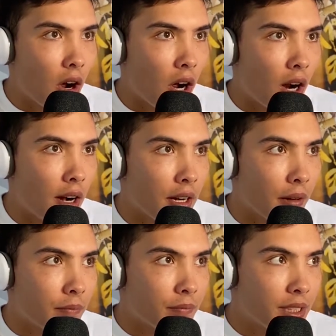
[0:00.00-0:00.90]

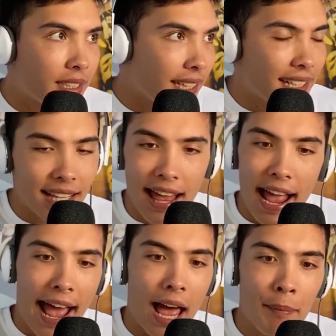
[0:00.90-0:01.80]
on sticking to
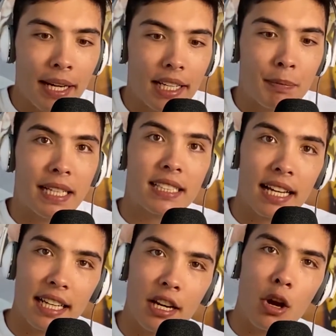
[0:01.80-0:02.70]
that habit is because I
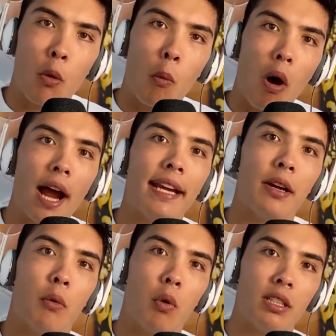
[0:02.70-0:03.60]
didn't know why
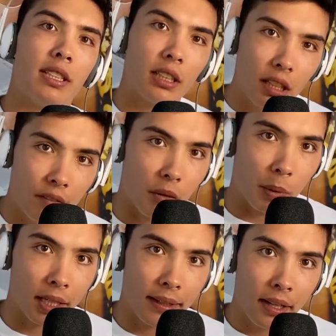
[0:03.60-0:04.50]
it wasn't good for
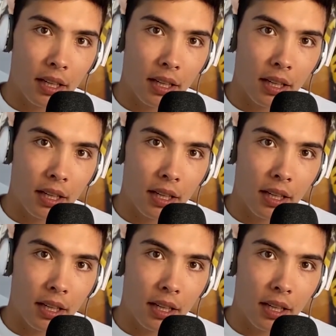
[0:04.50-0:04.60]
me.